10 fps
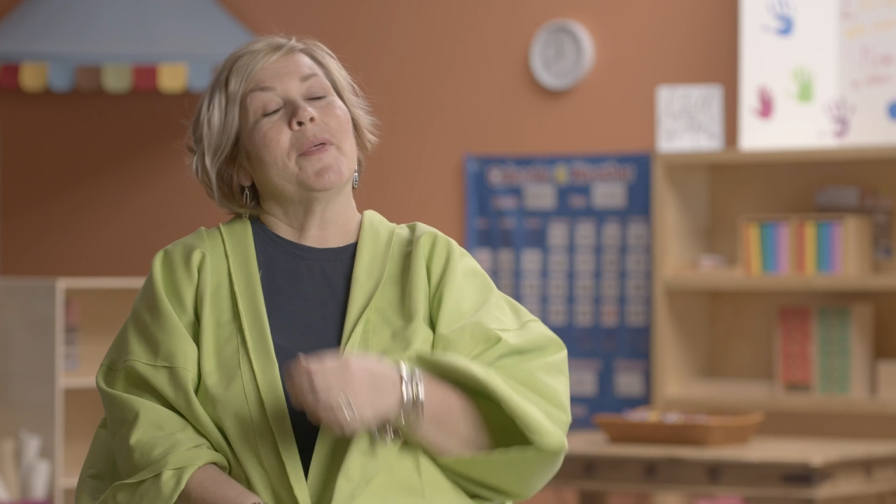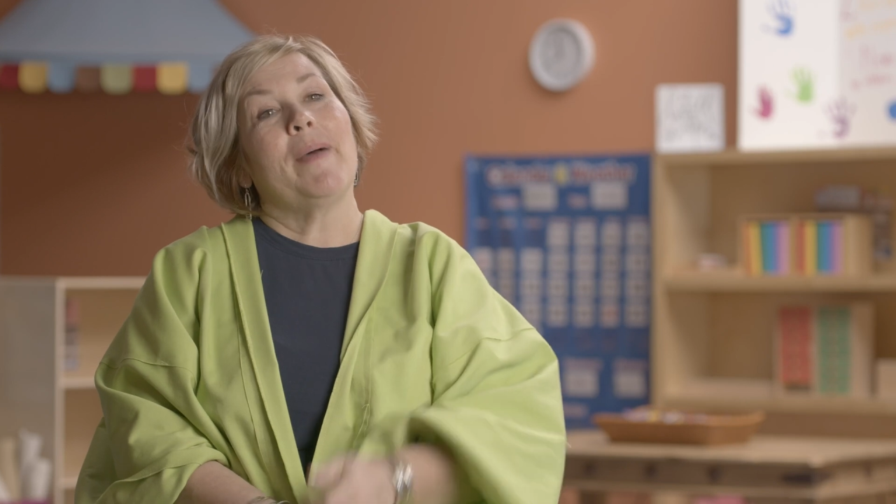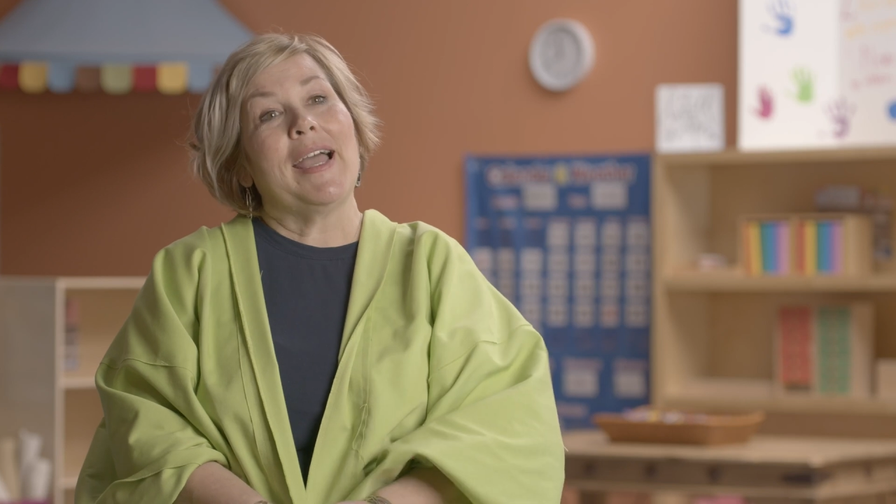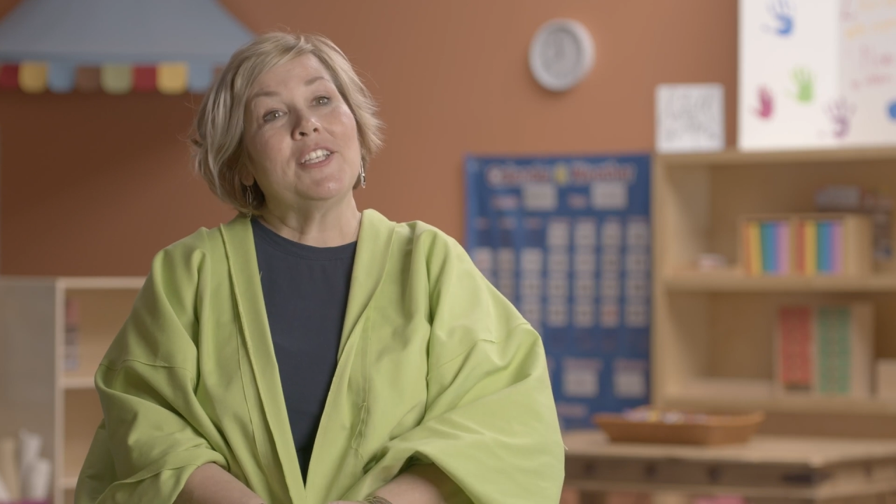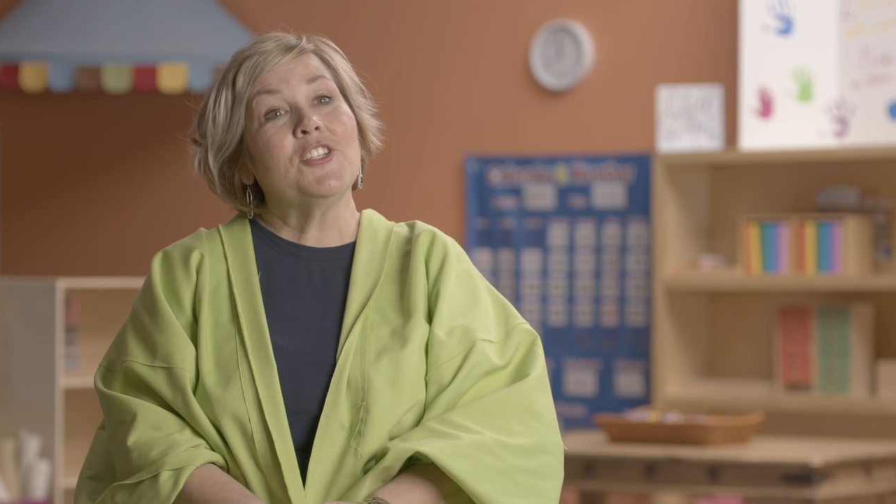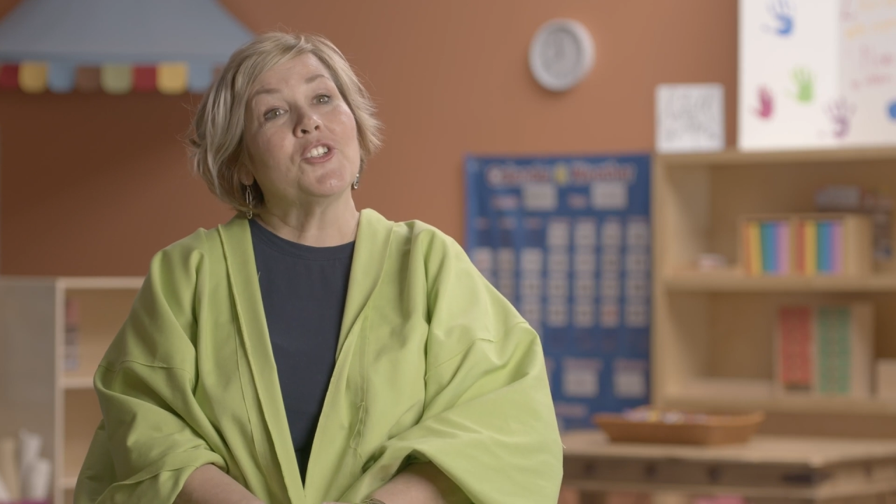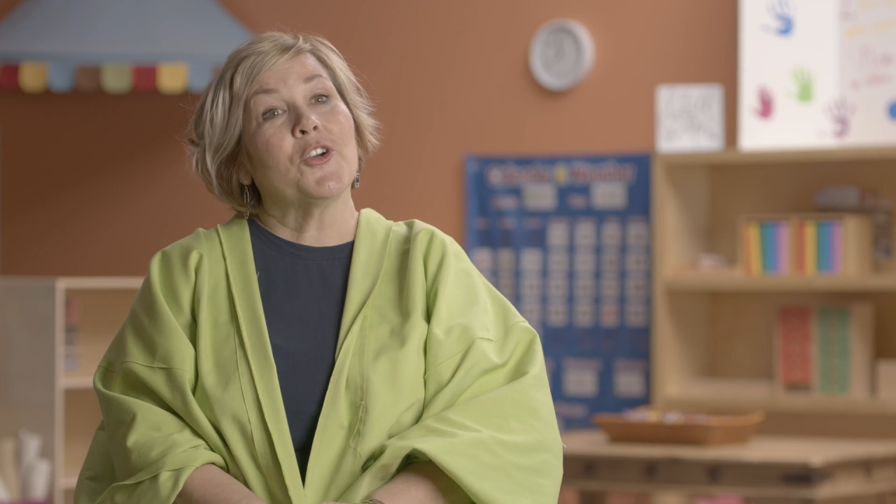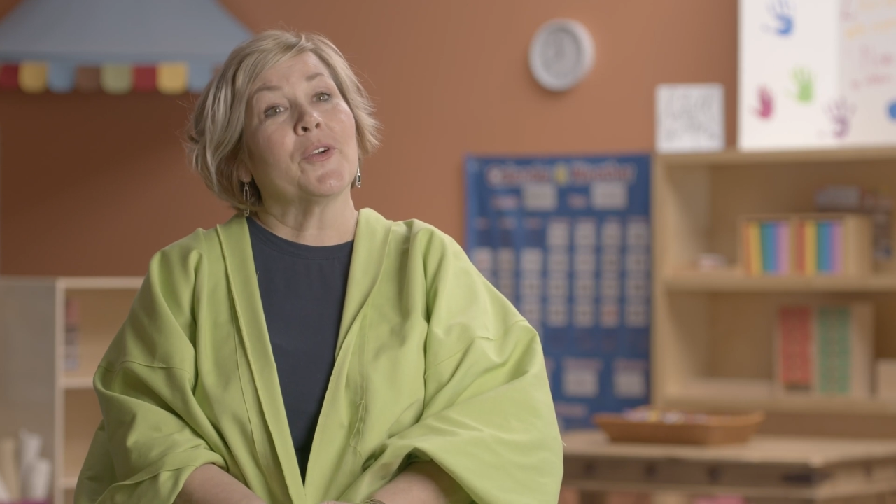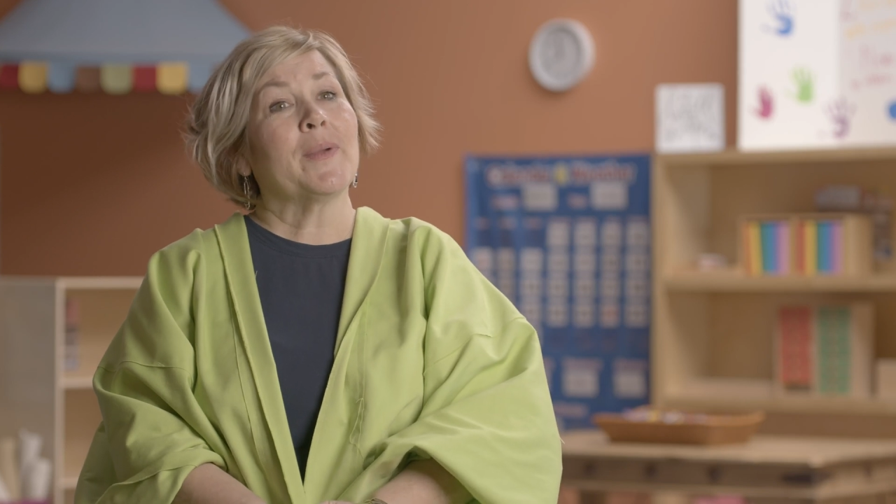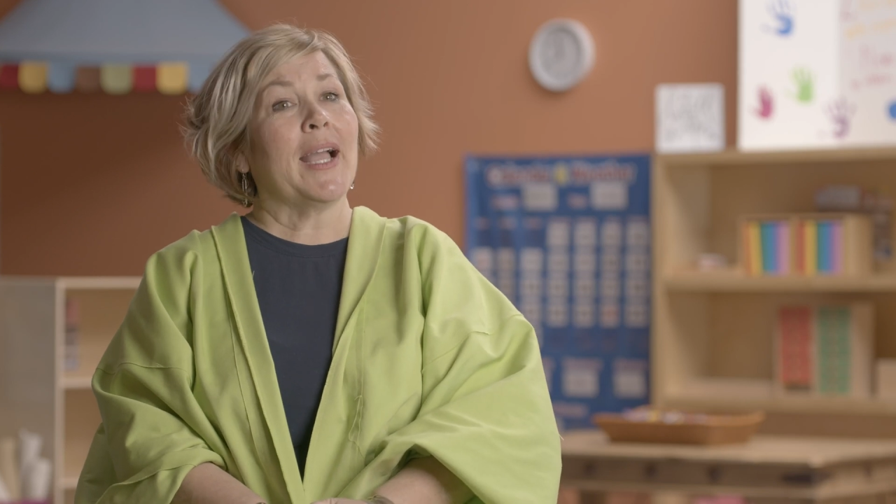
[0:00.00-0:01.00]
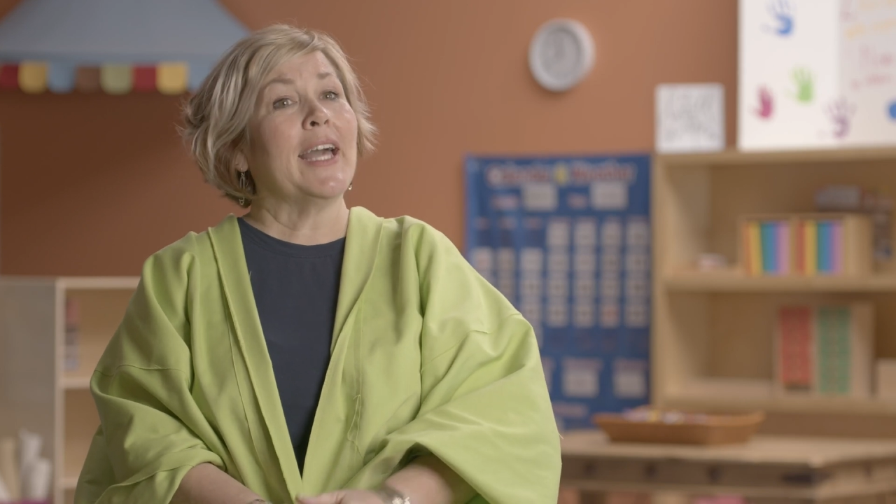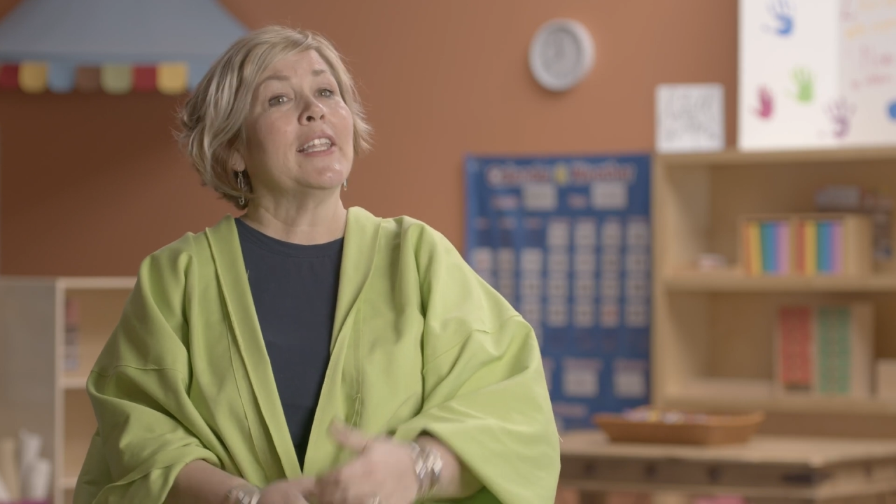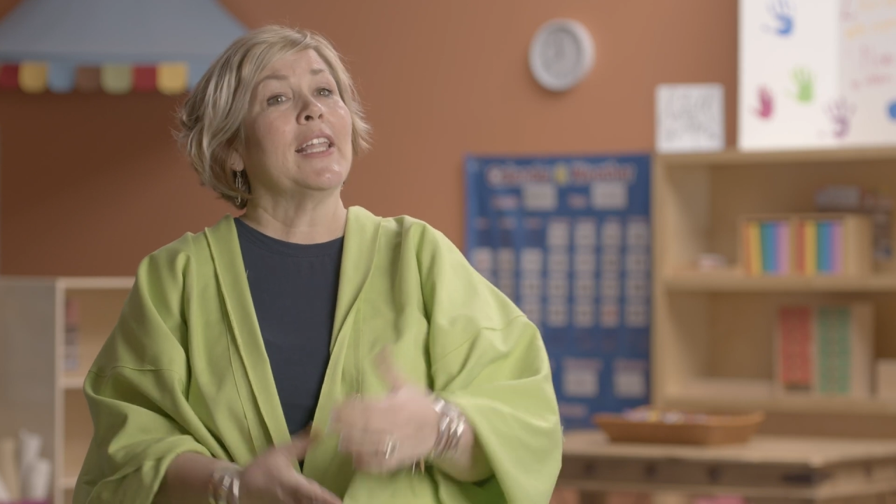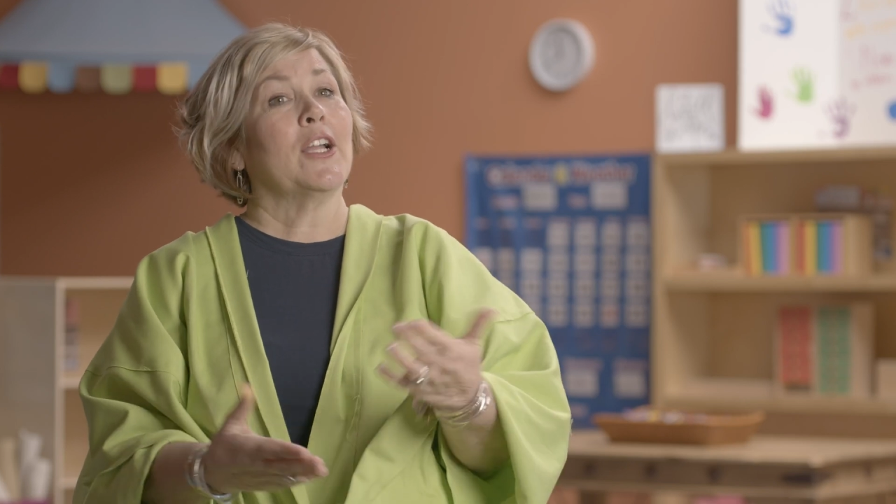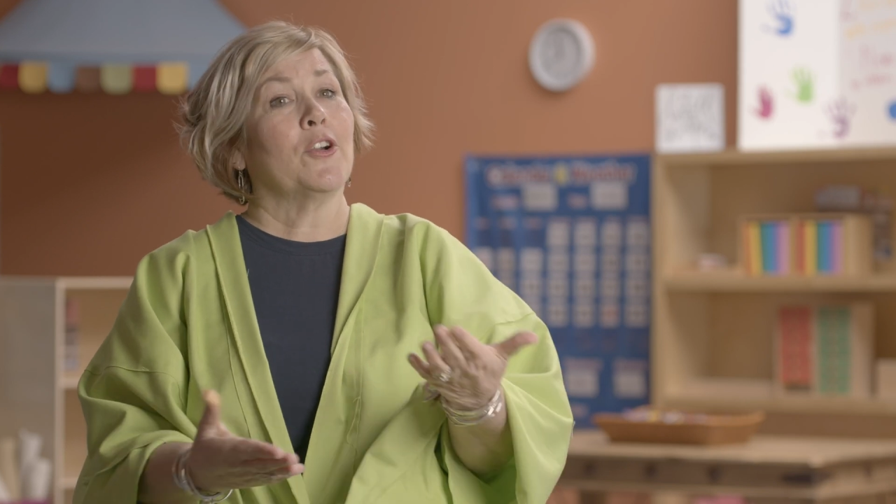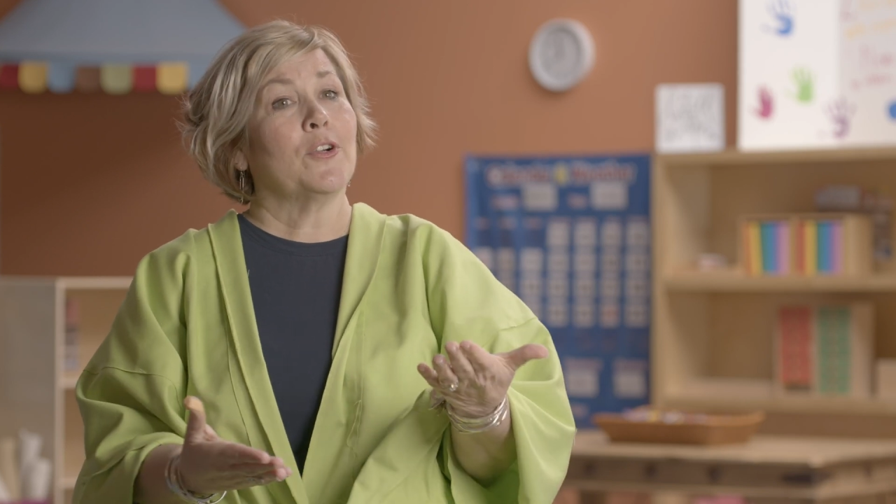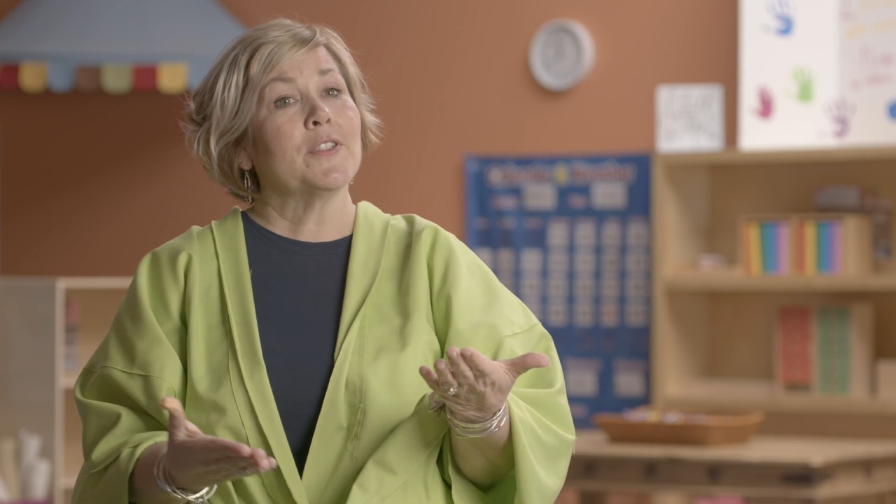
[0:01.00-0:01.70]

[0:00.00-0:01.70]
badges are kind of like Girl